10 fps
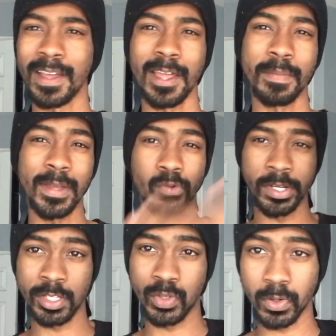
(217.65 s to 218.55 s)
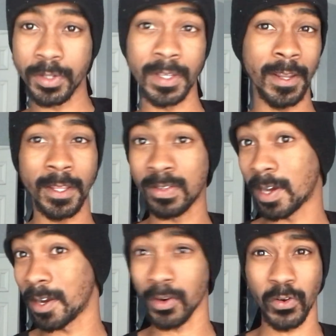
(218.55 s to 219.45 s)
and be racist towards any
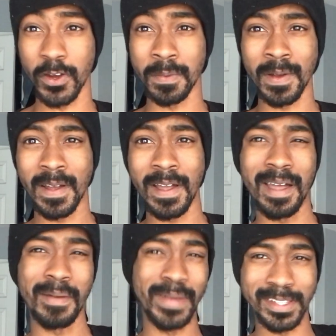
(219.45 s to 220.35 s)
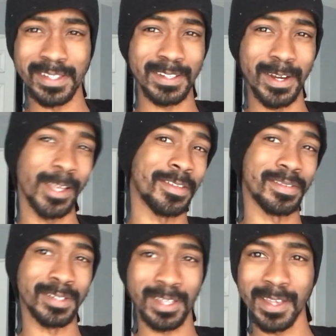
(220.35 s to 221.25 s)
other group based entirely on
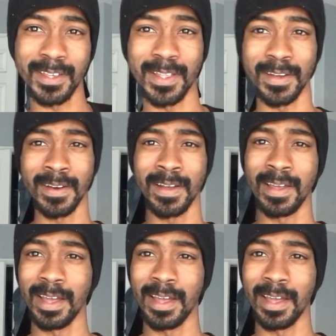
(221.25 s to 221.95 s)
their skin color.